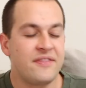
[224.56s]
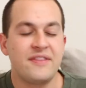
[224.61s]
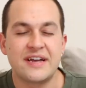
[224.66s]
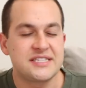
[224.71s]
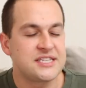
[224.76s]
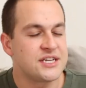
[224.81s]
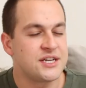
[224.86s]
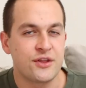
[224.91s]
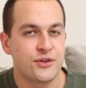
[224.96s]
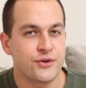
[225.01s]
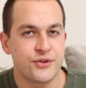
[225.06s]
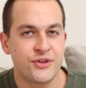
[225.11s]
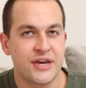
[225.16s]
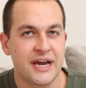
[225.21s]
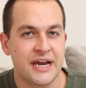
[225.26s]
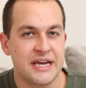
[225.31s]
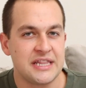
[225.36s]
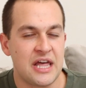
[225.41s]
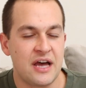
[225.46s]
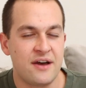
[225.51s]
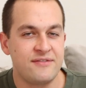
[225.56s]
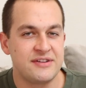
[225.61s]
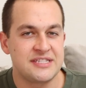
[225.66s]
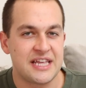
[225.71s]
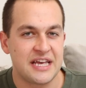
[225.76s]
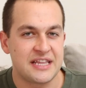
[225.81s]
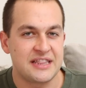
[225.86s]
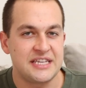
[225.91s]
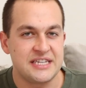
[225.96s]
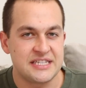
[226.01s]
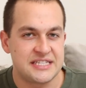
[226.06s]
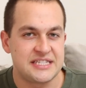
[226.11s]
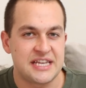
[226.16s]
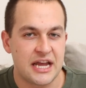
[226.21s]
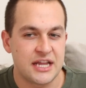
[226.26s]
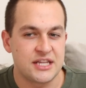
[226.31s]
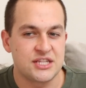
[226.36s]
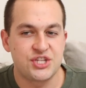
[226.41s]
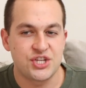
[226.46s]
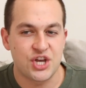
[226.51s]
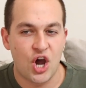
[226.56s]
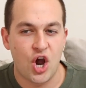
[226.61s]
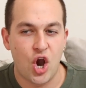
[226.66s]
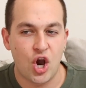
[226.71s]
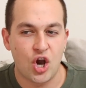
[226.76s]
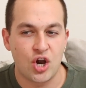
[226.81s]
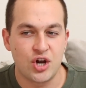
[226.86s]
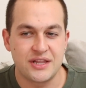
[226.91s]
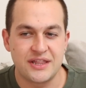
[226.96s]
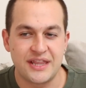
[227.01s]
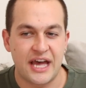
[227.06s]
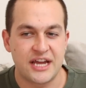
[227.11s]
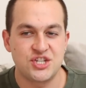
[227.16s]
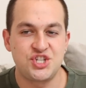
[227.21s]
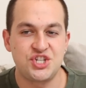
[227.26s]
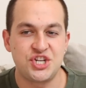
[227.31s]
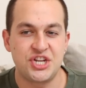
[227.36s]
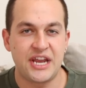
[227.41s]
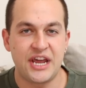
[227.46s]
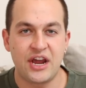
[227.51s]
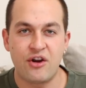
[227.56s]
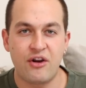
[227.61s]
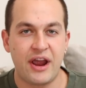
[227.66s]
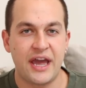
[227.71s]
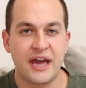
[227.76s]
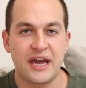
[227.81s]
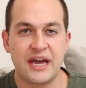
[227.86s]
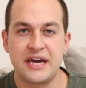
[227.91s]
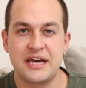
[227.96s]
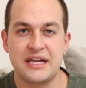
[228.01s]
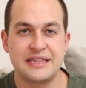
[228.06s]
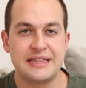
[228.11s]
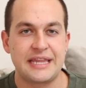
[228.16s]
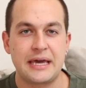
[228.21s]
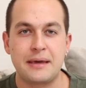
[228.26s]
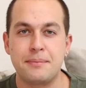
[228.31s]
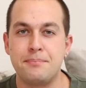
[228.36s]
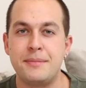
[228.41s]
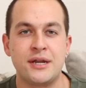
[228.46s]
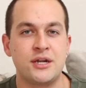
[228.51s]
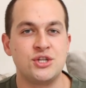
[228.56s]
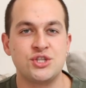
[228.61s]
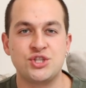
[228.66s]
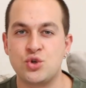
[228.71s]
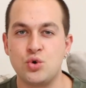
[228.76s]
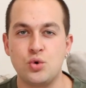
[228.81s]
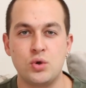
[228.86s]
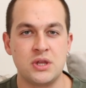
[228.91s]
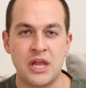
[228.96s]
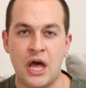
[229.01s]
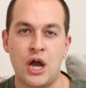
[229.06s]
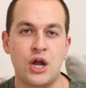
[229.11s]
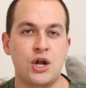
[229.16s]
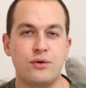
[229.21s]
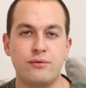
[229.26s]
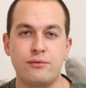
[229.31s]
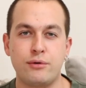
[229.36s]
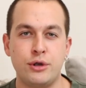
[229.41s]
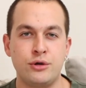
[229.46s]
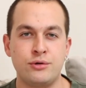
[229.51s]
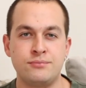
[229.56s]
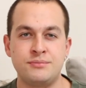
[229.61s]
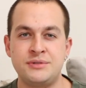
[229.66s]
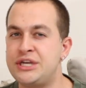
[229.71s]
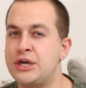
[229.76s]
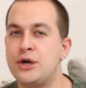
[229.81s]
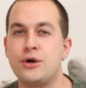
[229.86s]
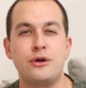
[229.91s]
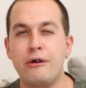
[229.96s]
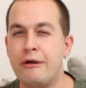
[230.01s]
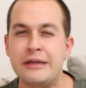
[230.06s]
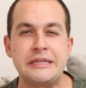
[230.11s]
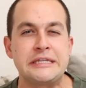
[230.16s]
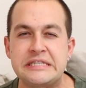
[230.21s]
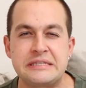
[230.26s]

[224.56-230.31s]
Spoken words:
And that's another thing I love is that these scents aren't that generic, like middle school locker room deodorant